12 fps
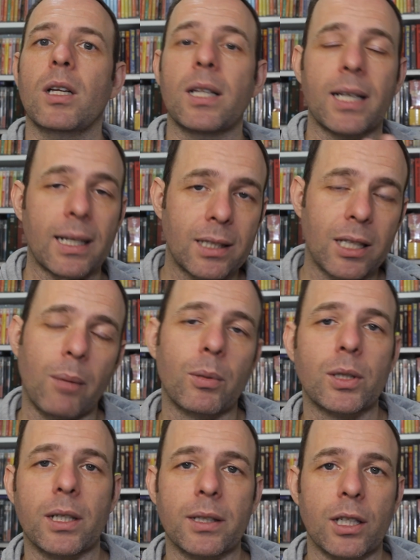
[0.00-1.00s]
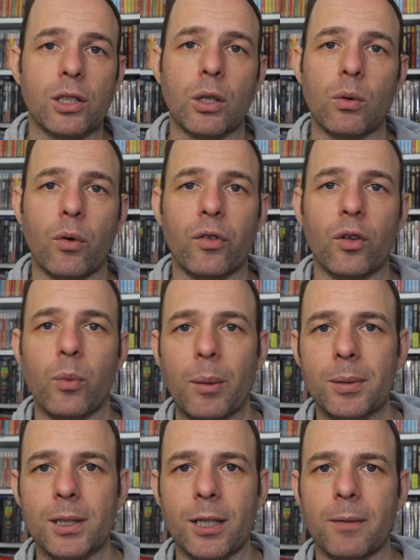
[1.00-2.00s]
and I got a 10% discount off the
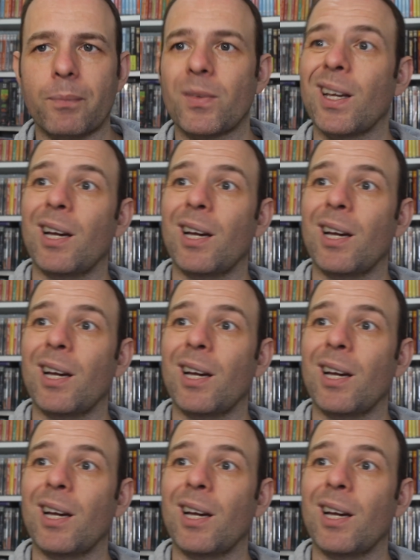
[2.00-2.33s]
website.